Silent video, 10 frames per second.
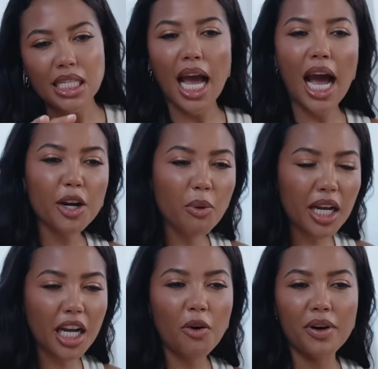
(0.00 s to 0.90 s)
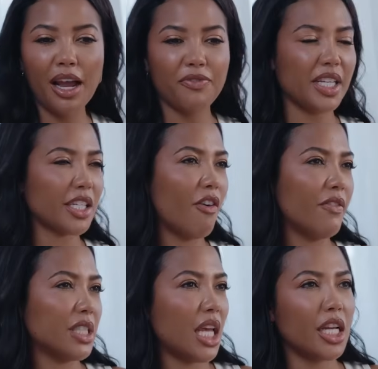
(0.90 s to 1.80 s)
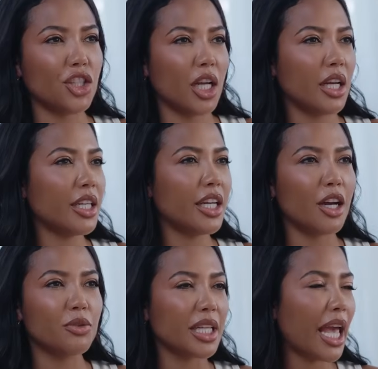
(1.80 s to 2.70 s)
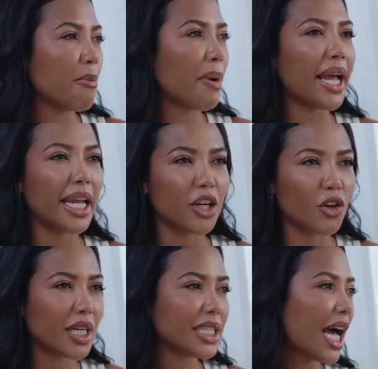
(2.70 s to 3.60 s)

How do I go and have this conversation, to get a pay increase?